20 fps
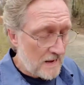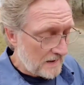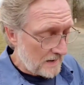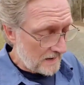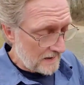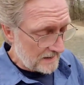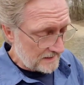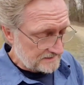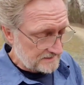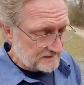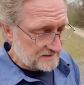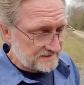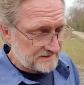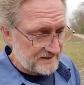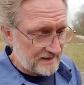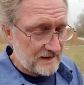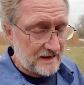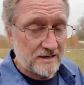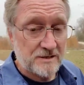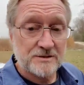As I
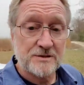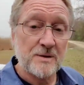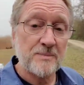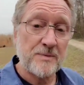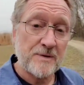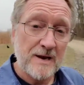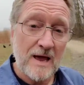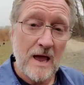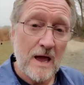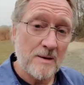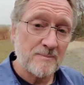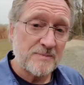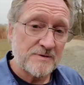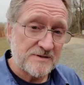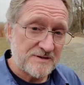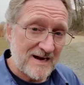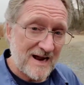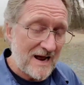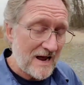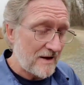said, if something happens
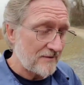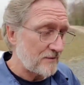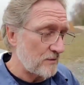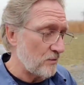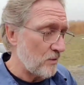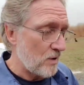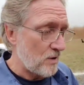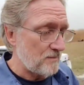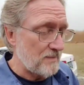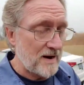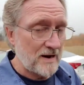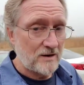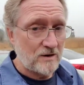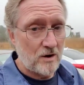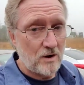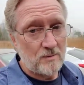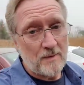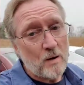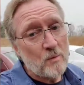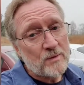and I have to walk back
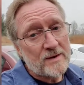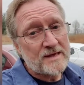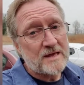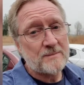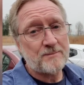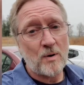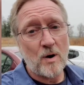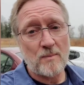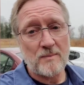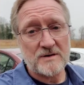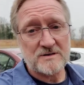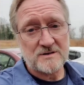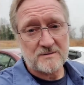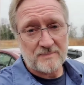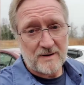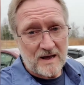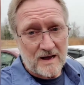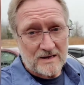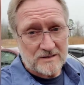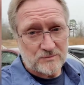home, I want to keep all my
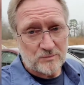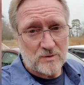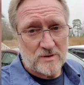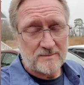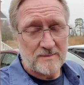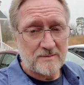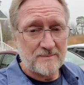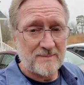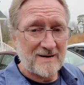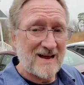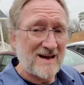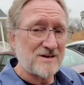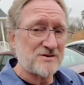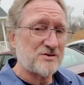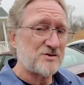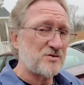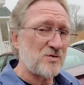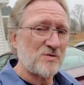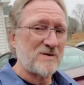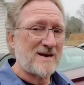supplies with me, but I
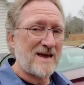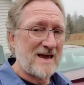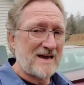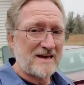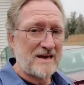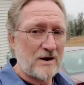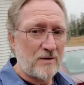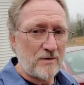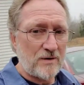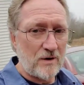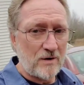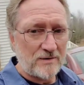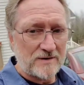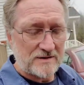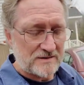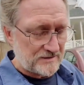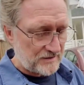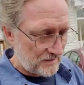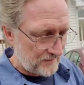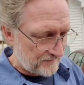sure can't carry all this
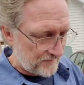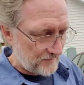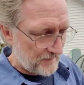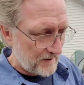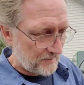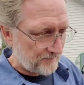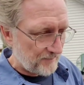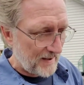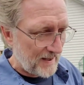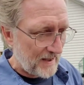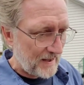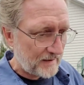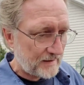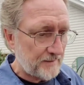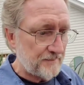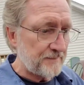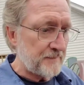stuff on my back.